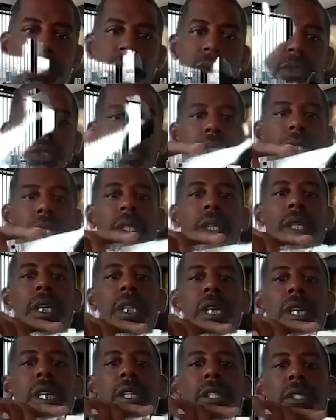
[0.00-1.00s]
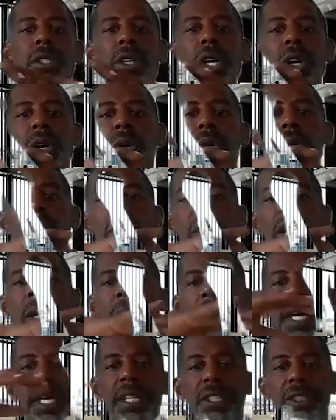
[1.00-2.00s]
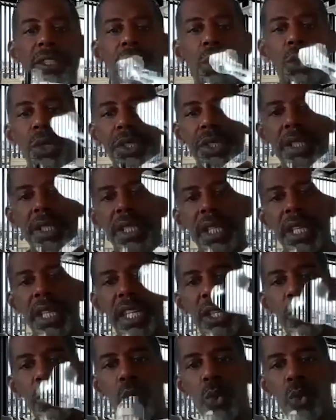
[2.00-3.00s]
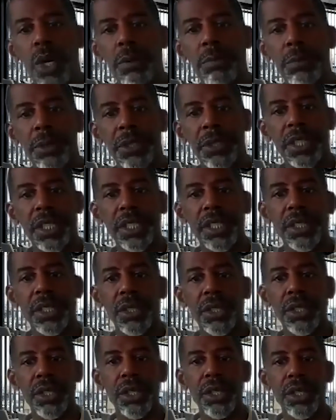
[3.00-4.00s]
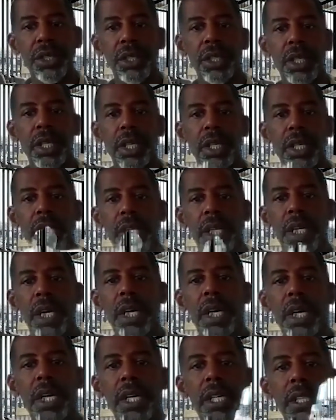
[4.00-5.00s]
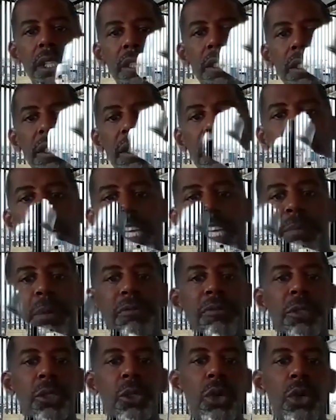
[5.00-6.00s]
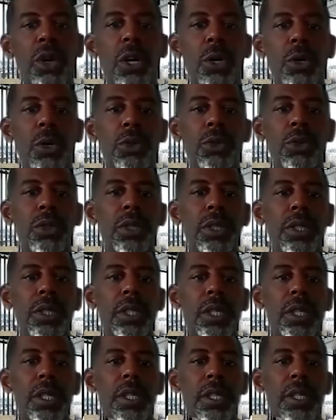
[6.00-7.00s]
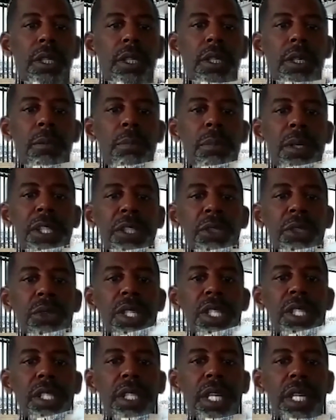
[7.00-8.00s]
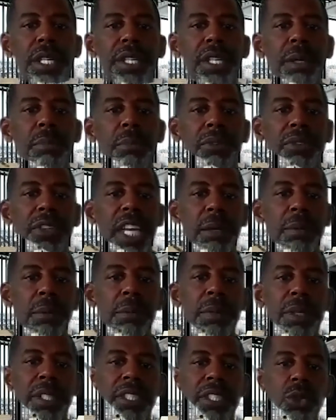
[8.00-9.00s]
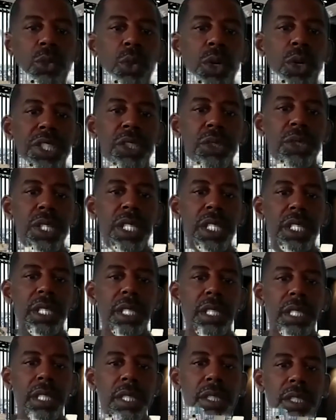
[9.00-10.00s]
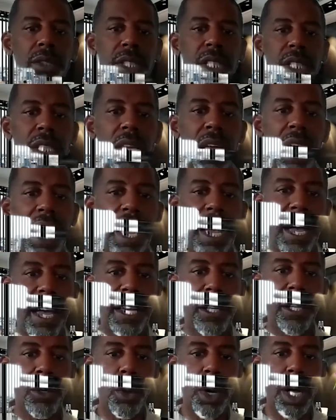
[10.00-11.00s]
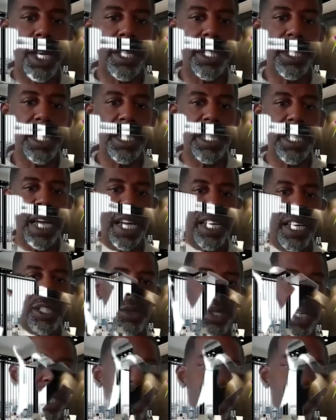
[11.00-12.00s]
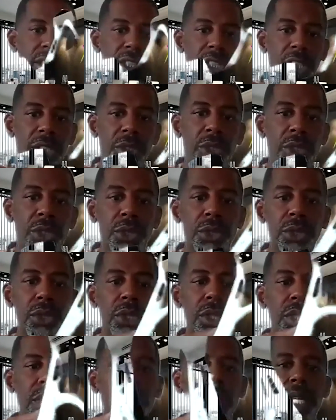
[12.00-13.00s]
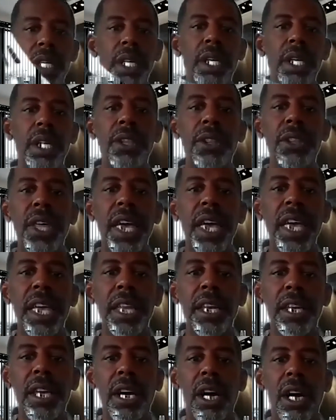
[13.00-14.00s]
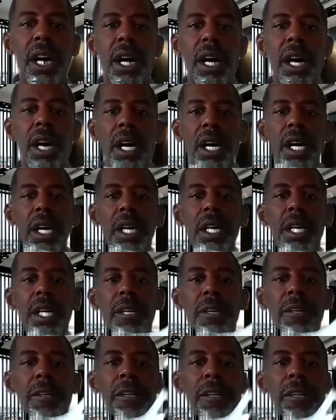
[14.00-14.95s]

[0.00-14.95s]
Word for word: drones. So I'm not endorsing any one particular uh, type of drone, but you need a, a number of capabilities. One, you need you need high quality, high grade sensors that are